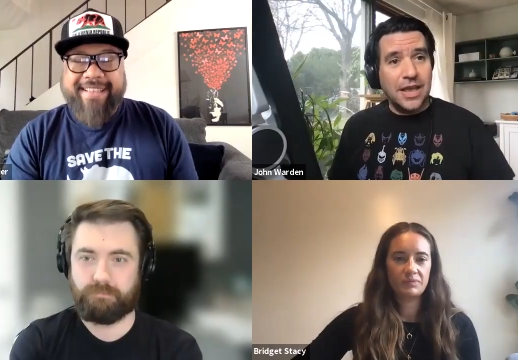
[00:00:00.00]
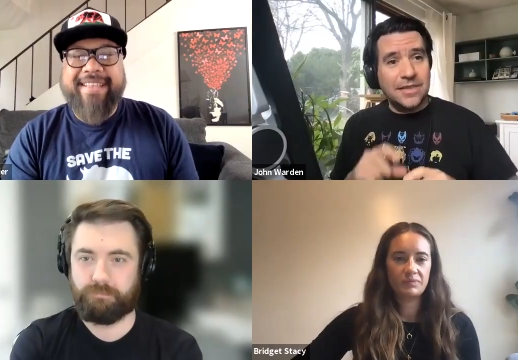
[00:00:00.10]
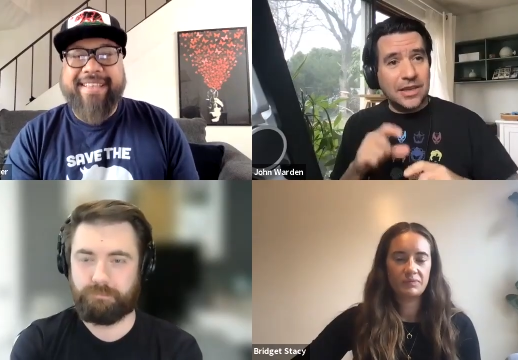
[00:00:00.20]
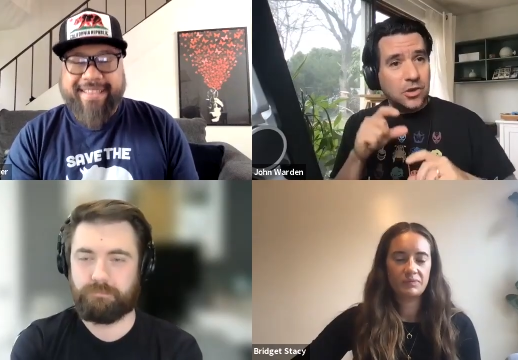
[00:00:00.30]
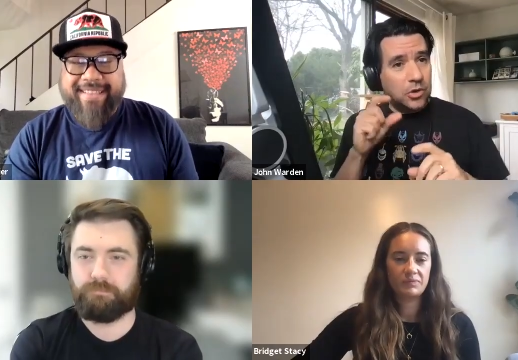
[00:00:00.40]

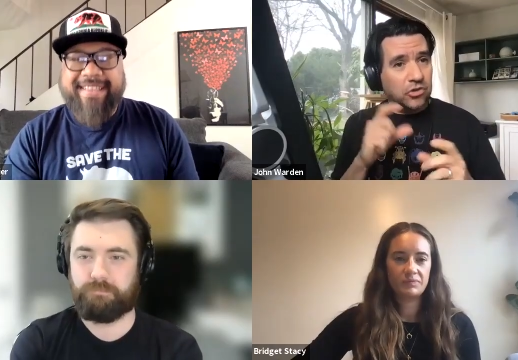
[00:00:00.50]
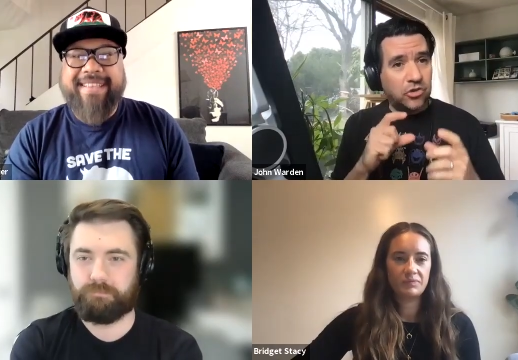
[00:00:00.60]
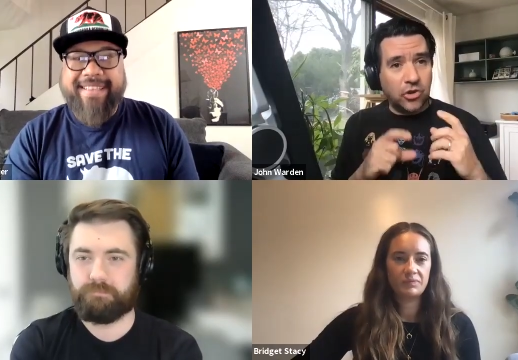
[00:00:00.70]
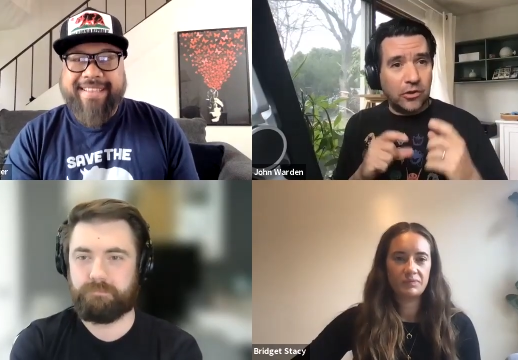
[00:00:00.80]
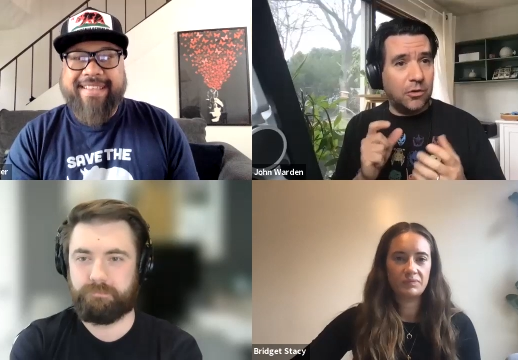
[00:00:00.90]
Speaker 1: that you can
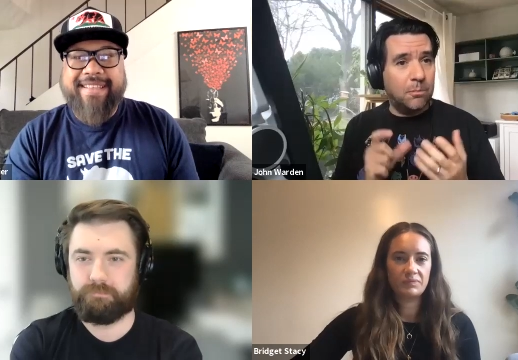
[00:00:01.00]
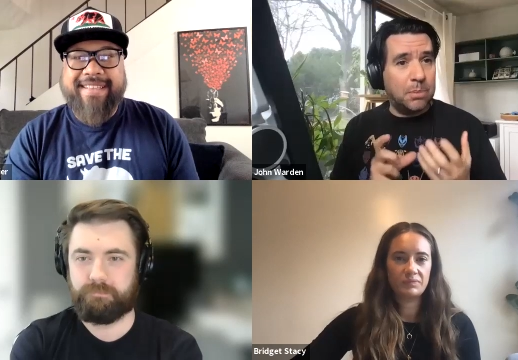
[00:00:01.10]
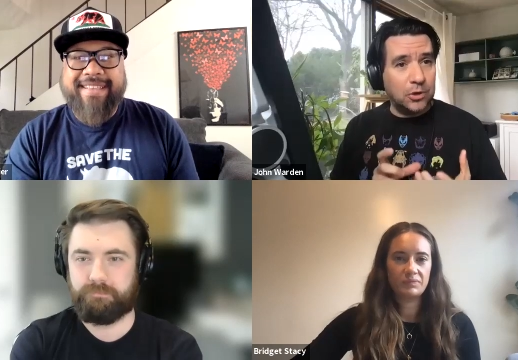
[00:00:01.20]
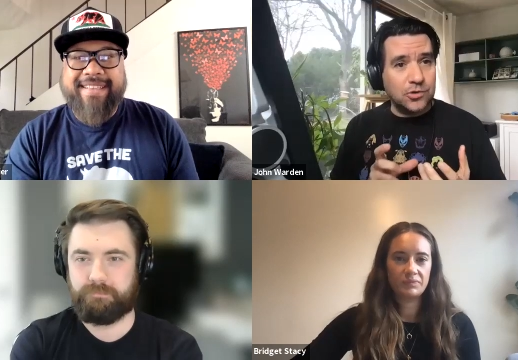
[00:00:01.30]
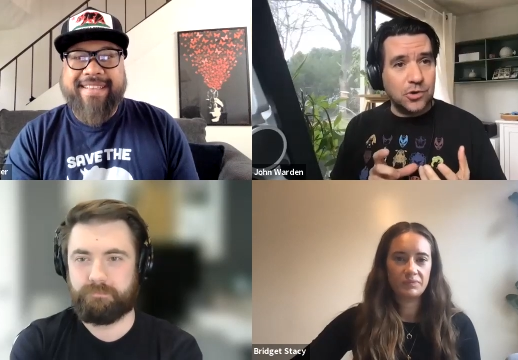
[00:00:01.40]
start to
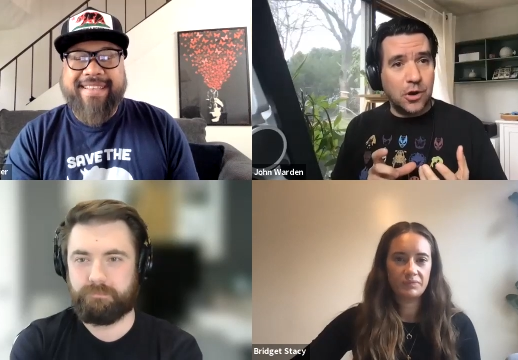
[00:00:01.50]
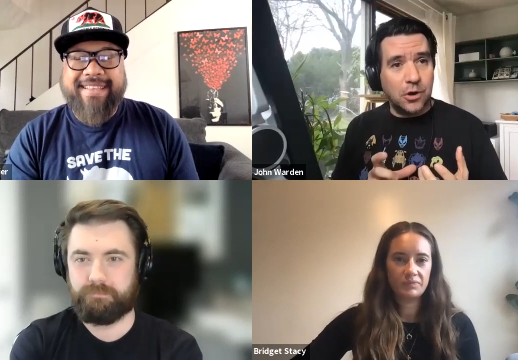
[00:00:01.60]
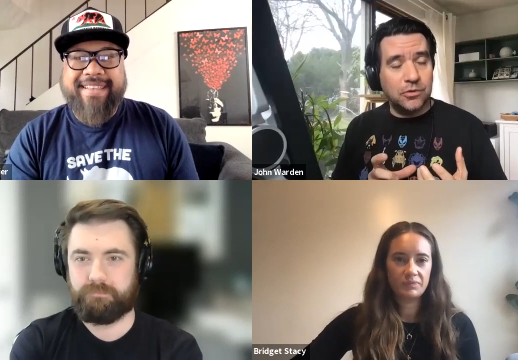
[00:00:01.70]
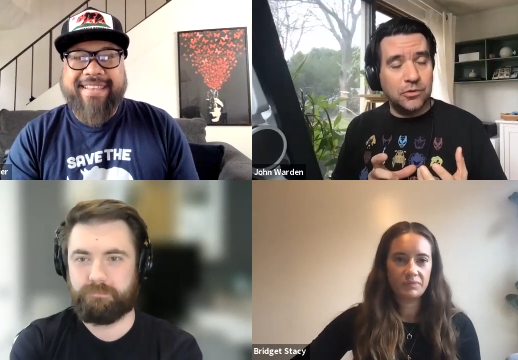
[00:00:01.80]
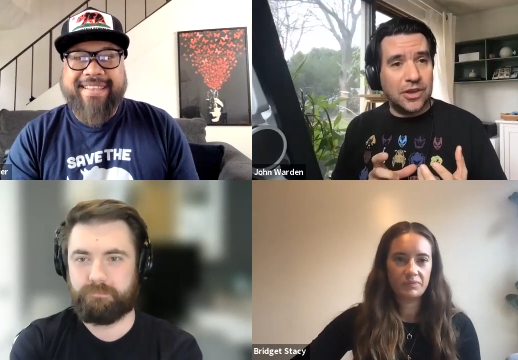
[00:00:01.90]
build your
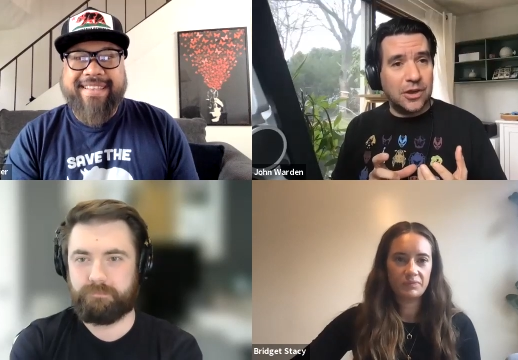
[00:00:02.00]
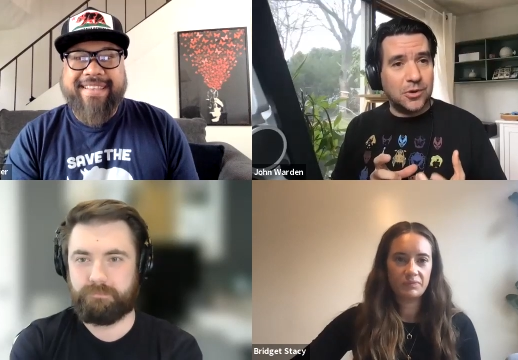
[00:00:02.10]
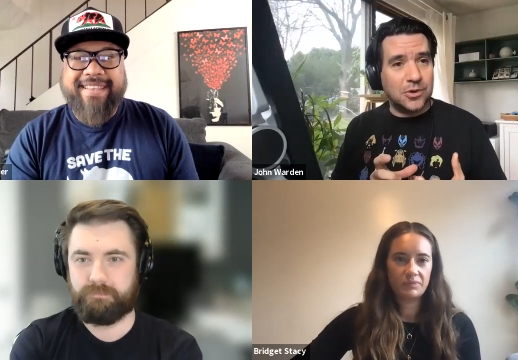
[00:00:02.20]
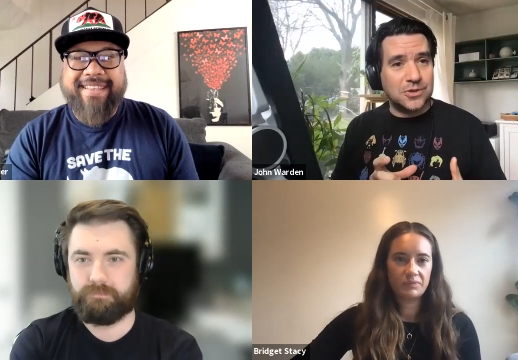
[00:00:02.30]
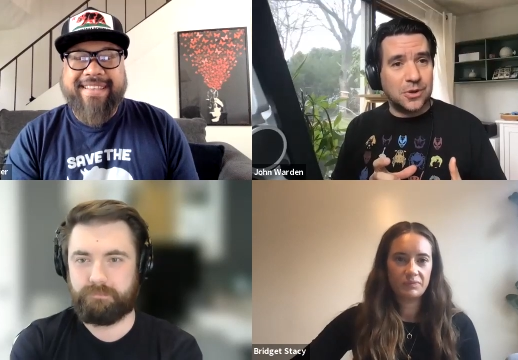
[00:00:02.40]
own zeo
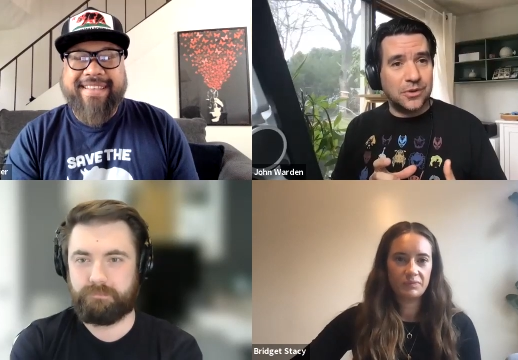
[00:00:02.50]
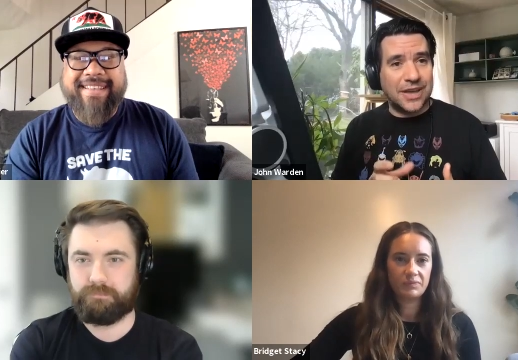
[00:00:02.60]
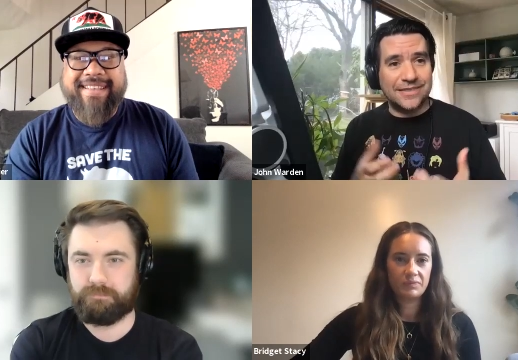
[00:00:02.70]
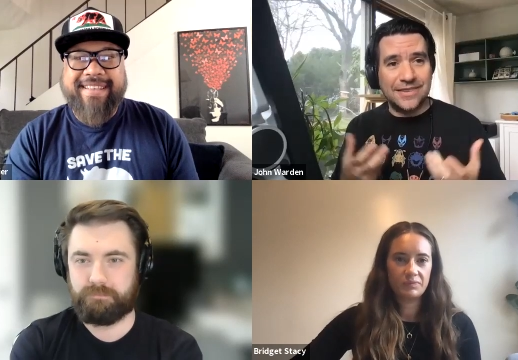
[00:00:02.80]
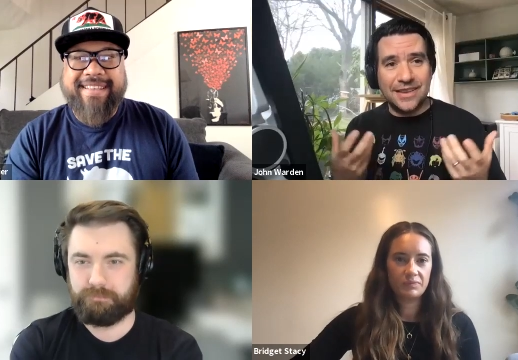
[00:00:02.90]
crystal and
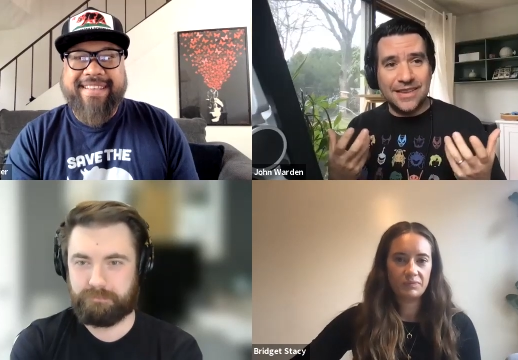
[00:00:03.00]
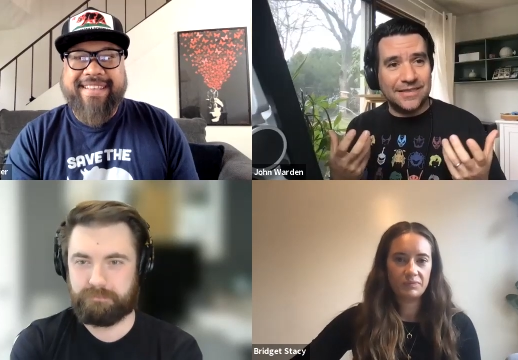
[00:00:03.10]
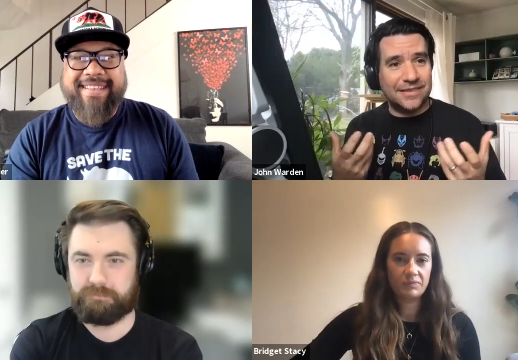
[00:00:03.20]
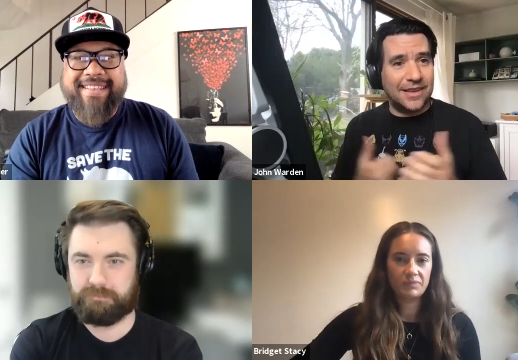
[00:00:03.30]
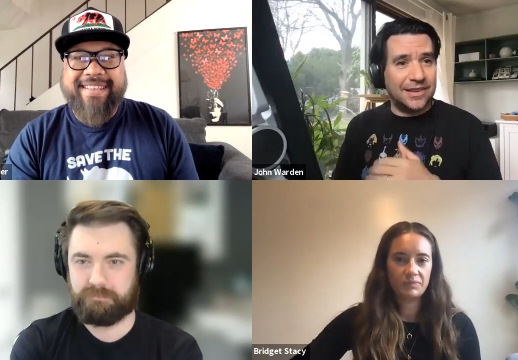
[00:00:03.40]
that's and that's